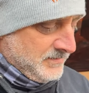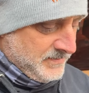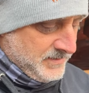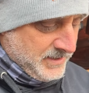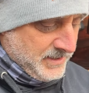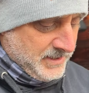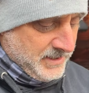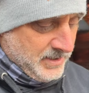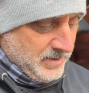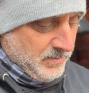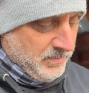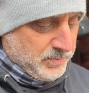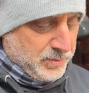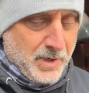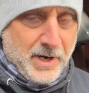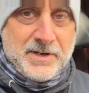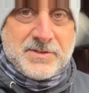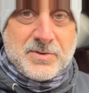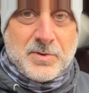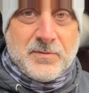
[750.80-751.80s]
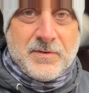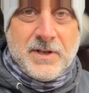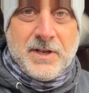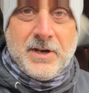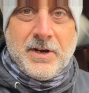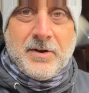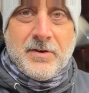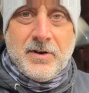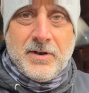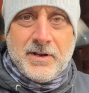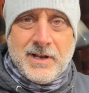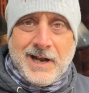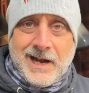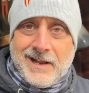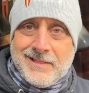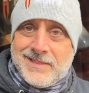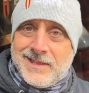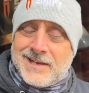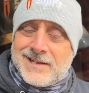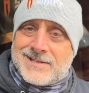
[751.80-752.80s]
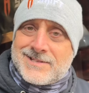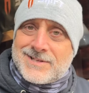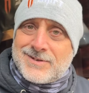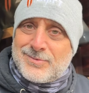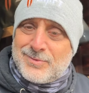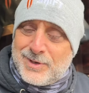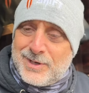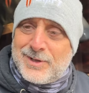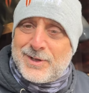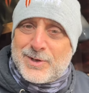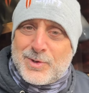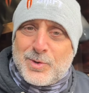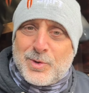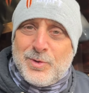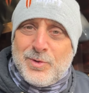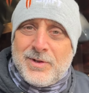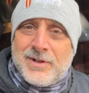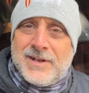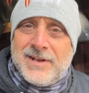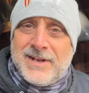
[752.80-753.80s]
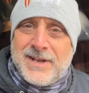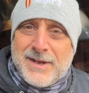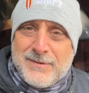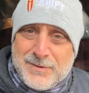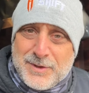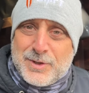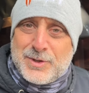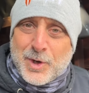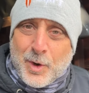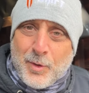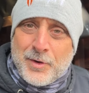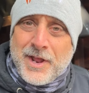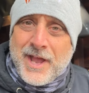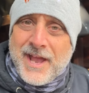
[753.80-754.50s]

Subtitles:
you know, price over here. I think it's a really cool, if you don't